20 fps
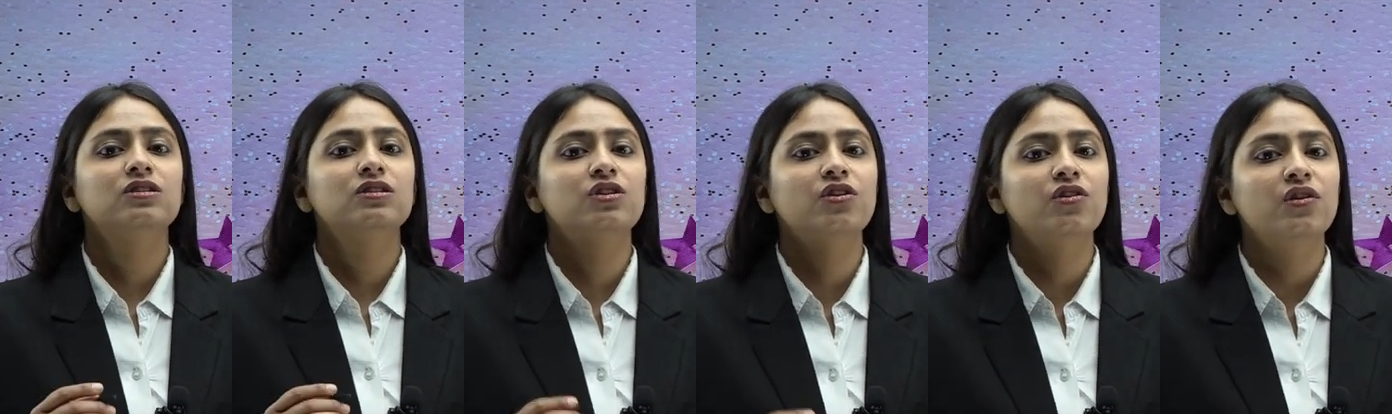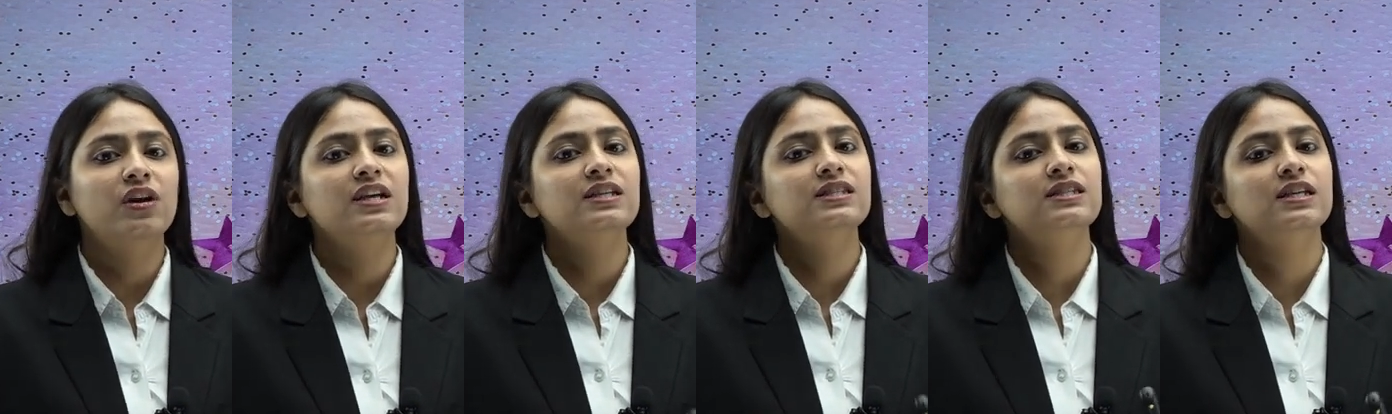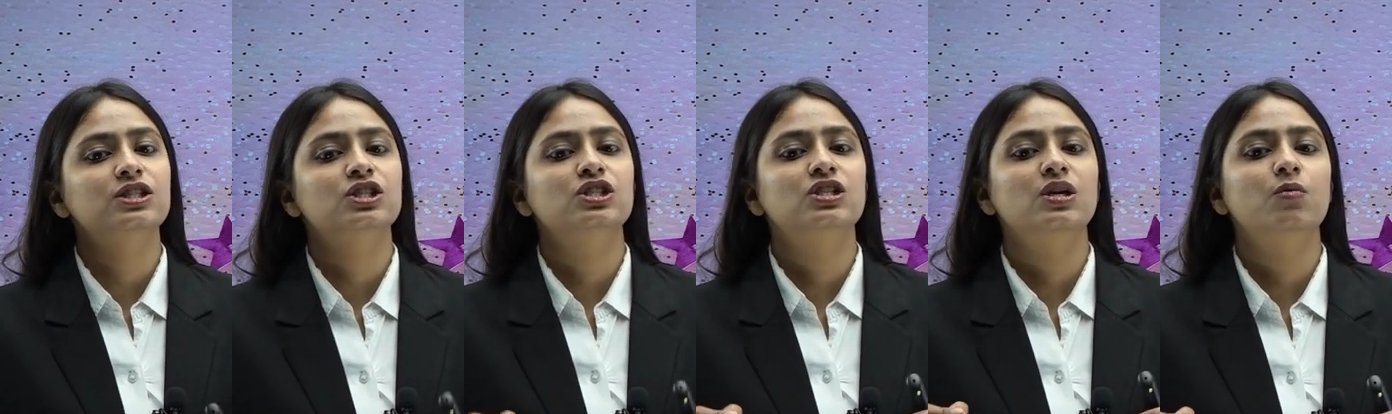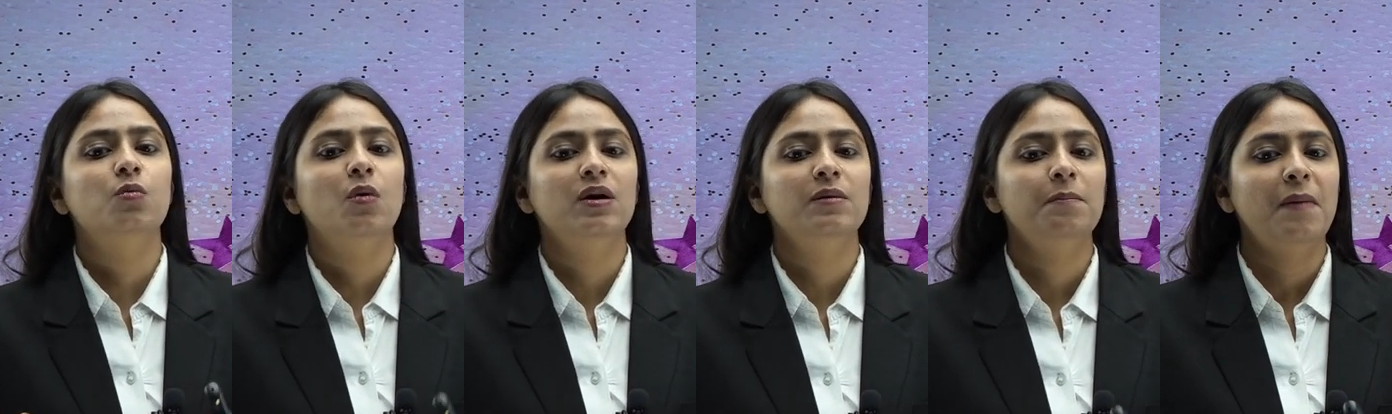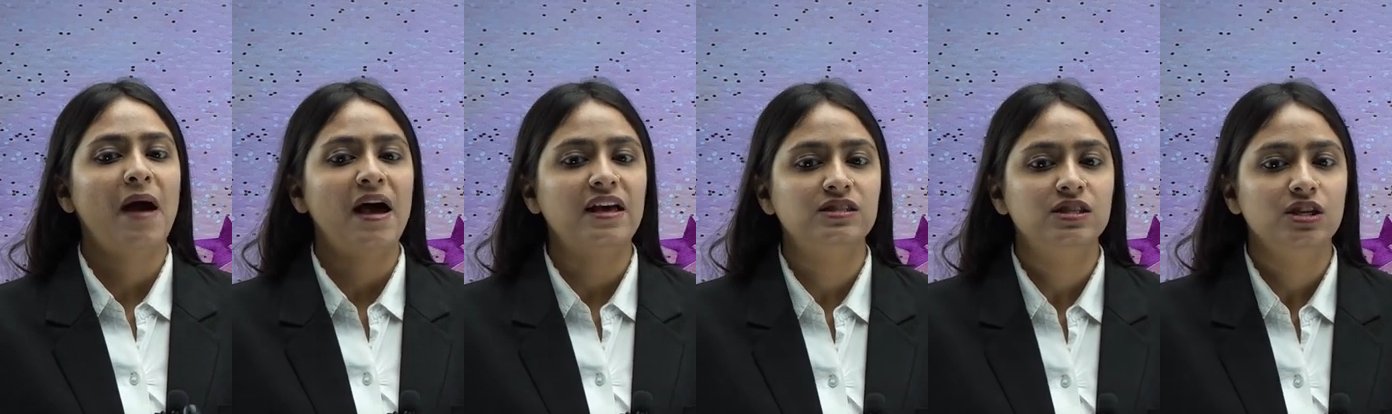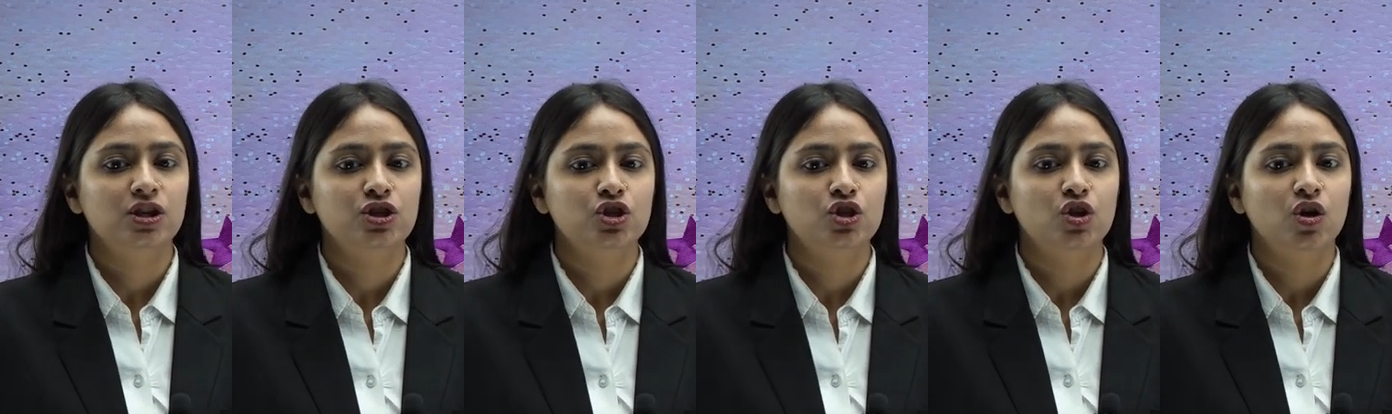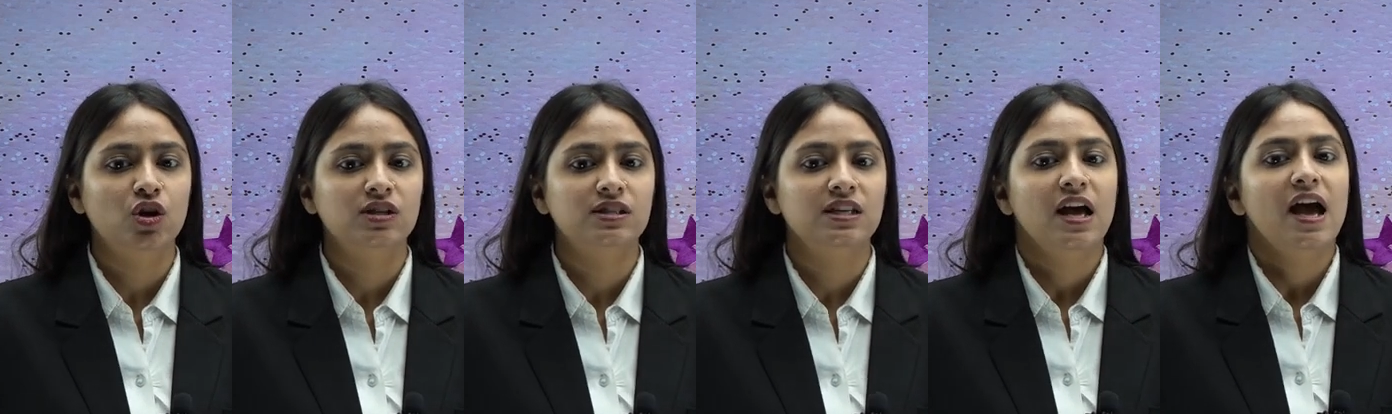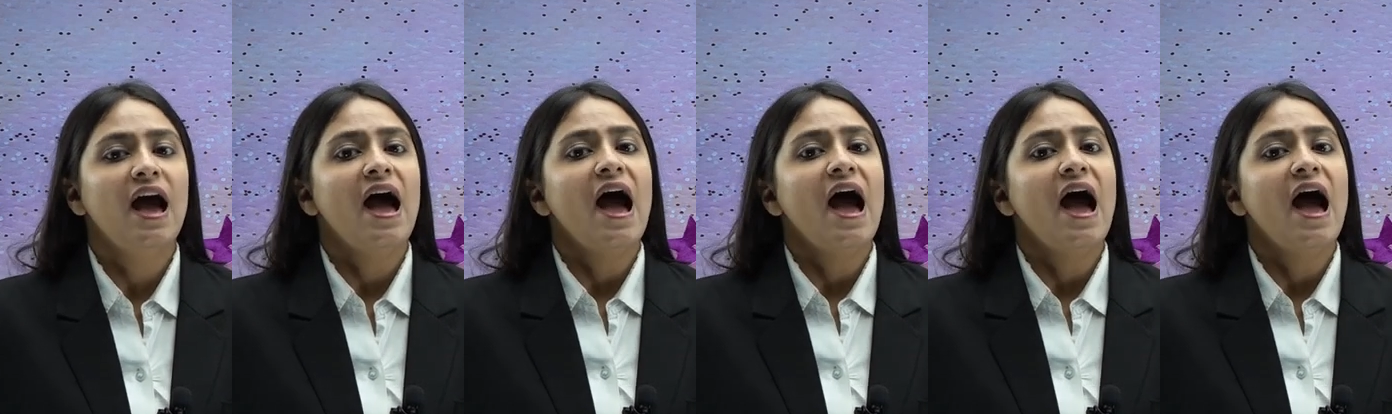361 passengers